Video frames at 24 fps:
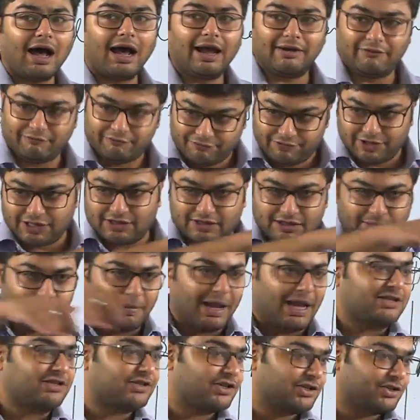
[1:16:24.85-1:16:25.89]
with the
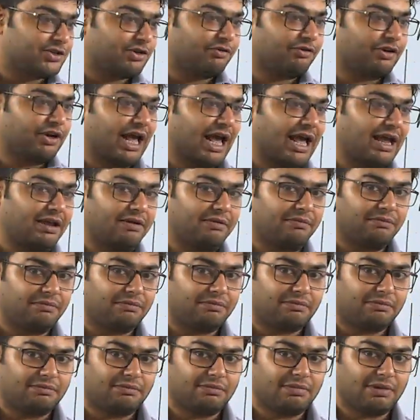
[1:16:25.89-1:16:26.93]
passage of time
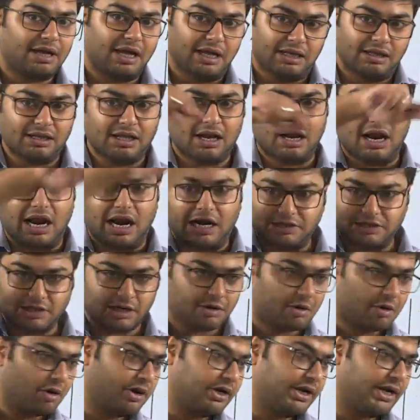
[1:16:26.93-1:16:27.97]
in the larger
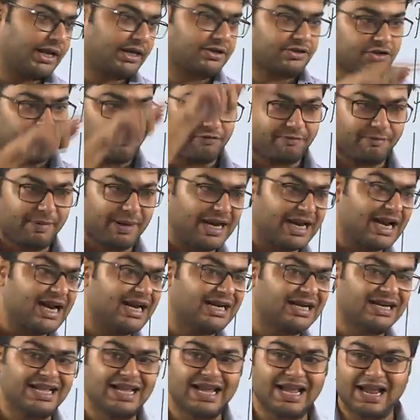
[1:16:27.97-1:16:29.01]
context of
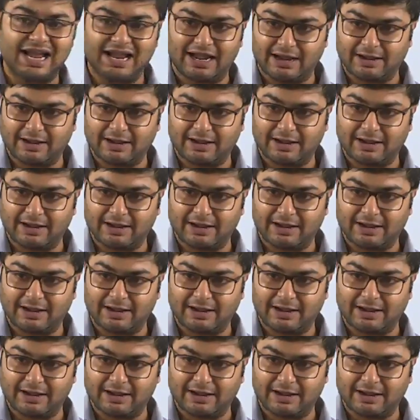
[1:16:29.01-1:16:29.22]
PADA,